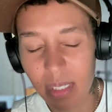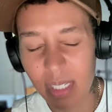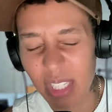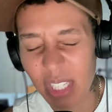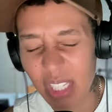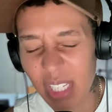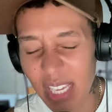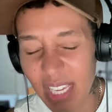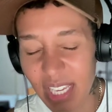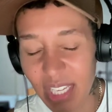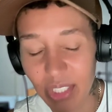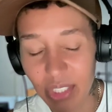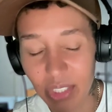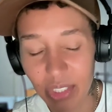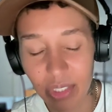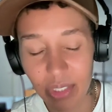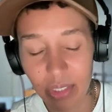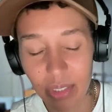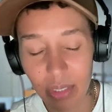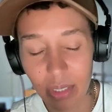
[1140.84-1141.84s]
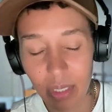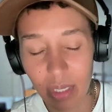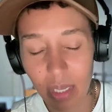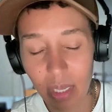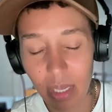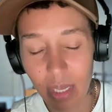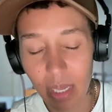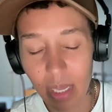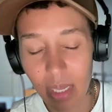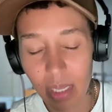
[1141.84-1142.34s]
to teach
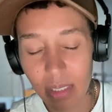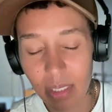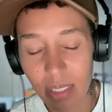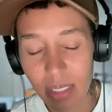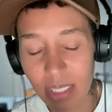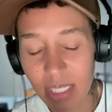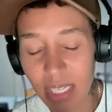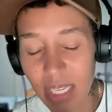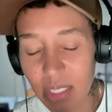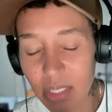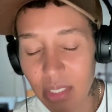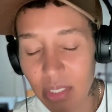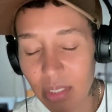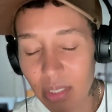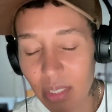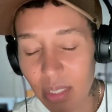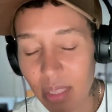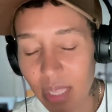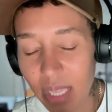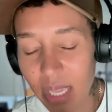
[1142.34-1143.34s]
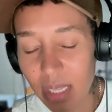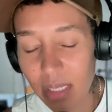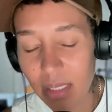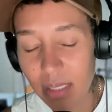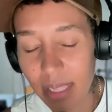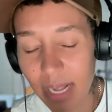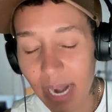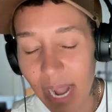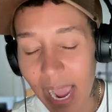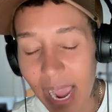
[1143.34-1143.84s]
the
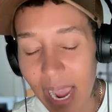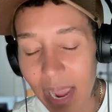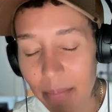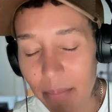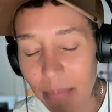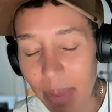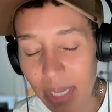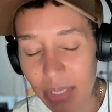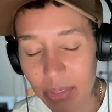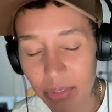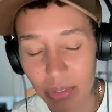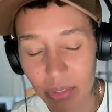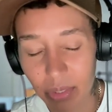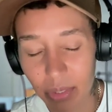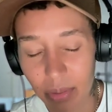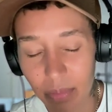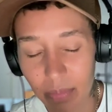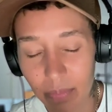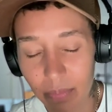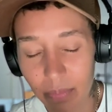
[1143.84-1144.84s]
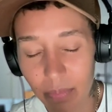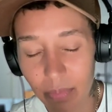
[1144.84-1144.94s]
things that I mastered,